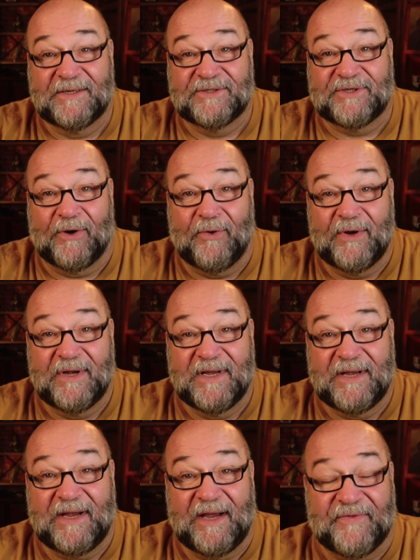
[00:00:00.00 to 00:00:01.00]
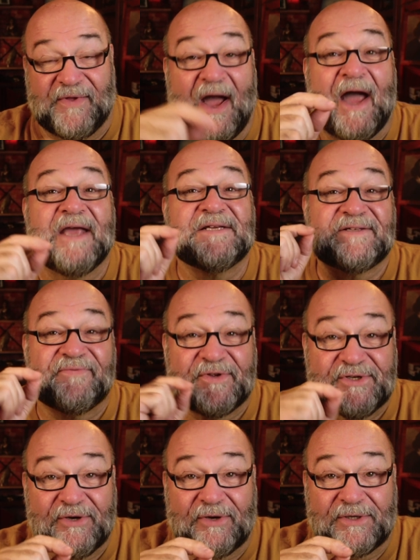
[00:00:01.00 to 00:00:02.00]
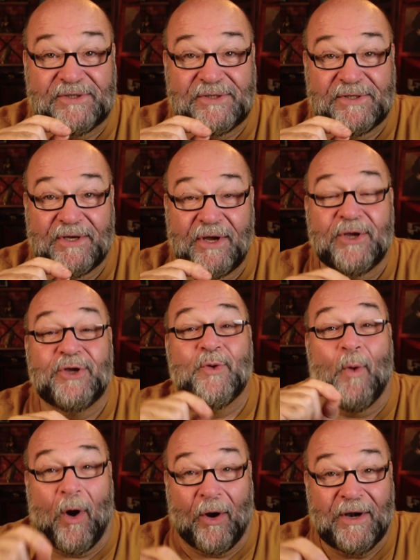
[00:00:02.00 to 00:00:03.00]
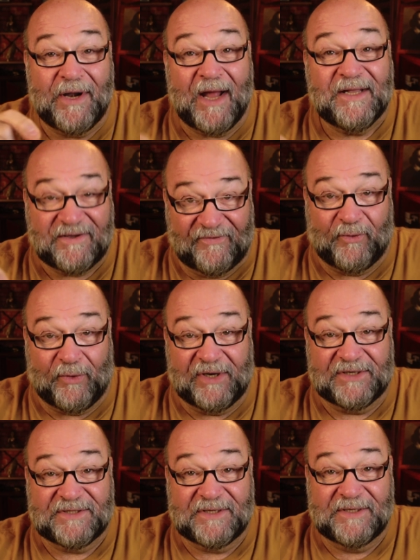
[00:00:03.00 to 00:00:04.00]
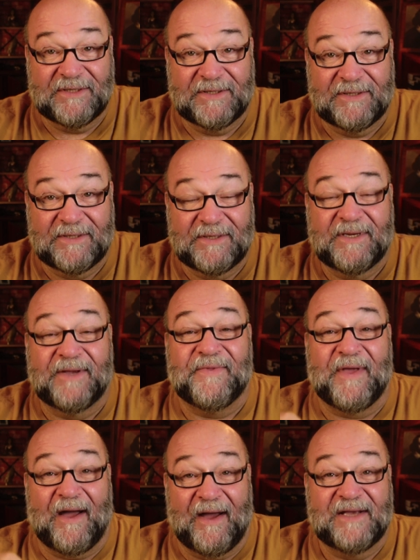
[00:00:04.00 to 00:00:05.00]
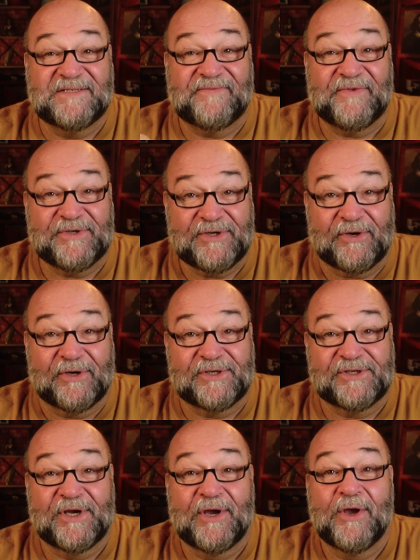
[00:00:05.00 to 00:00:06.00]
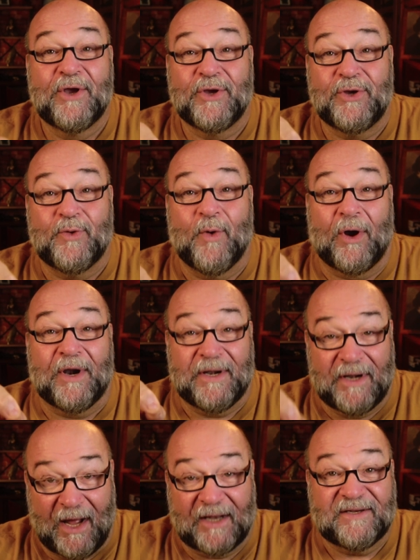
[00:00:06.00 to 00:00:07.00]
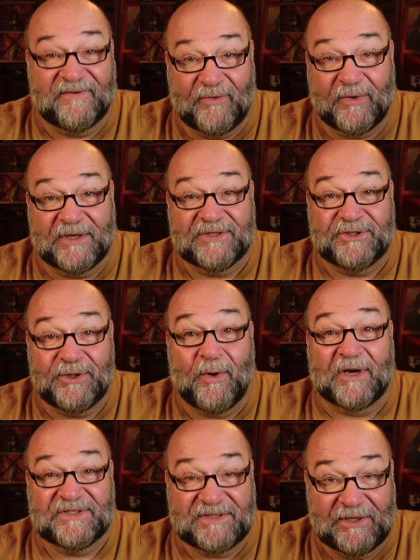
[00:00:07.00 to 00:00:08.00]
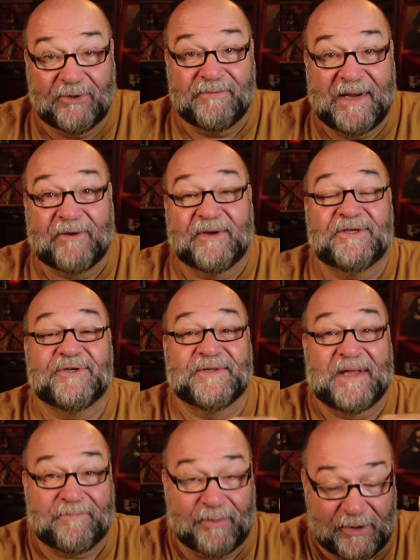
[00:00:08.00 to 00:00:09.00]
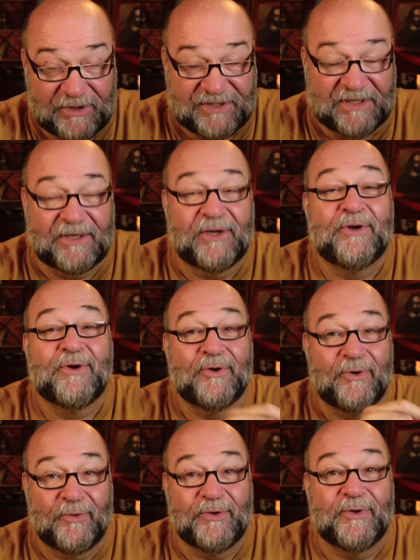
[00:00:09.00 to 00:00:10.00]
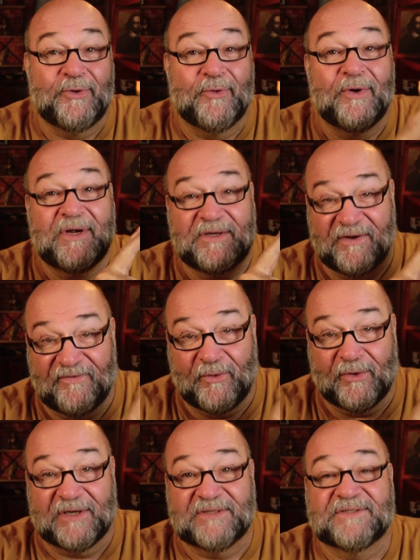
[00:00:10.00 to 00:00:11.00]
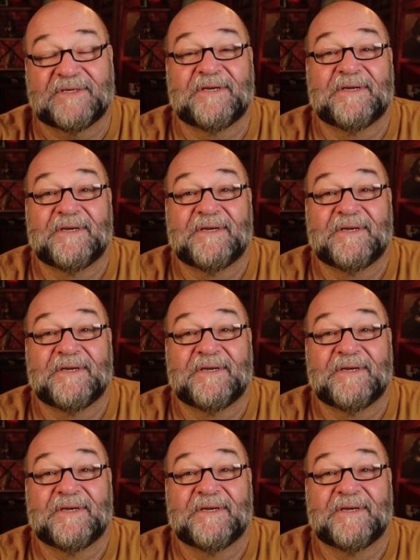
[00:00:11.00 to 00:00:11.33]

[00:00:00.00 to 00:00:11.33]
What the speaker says: So in the eyes of the church, you are not divorced. In the eyes of the church, you are not divorced. You are still married to that person who you divorced,